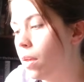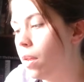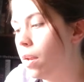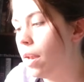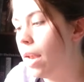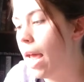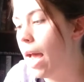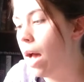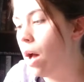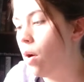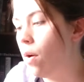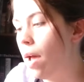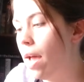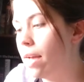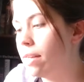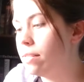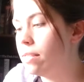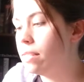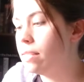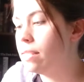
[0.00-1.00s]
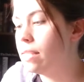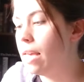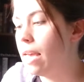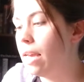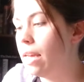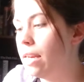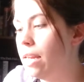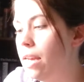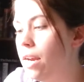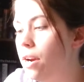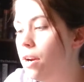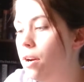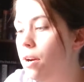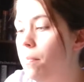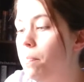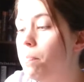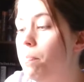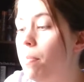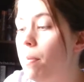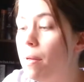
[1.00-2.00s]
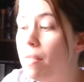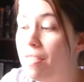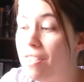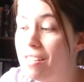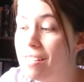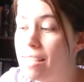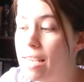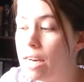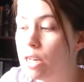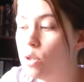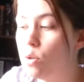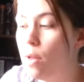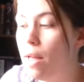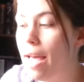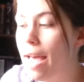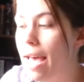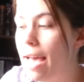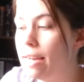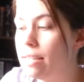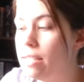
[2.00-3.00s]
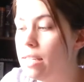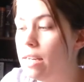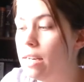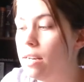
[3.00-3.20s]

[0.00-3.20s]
Now, as it's saying in here, the sexual act in